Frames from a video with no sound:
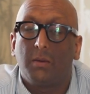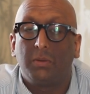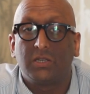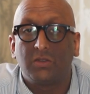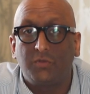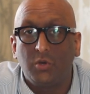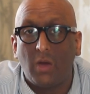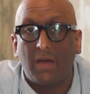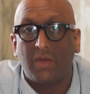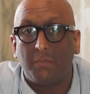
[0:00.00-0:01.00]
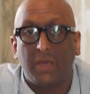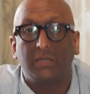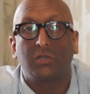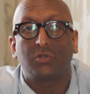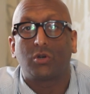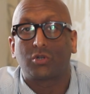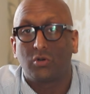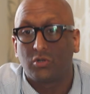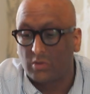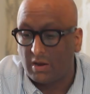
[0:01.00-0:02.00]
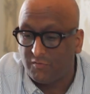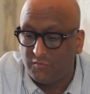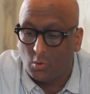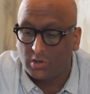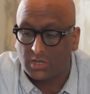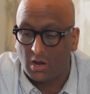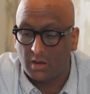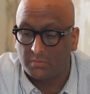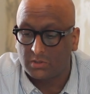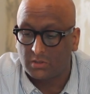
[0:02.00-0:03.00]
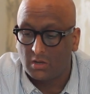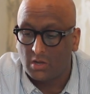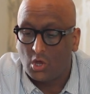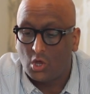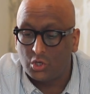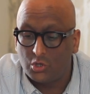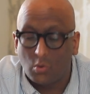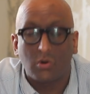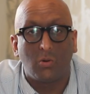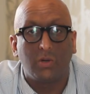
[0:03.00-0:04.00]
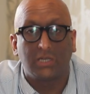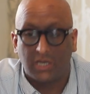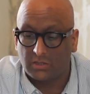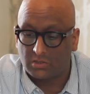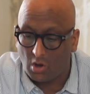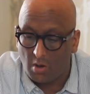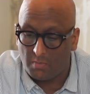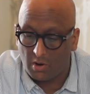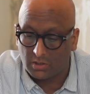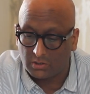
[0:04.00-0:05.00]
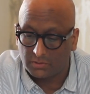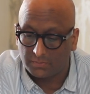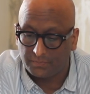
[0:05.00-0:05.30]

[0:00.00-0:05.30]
Because if you have that basic structure and do that 4 times, you're going to get top marks.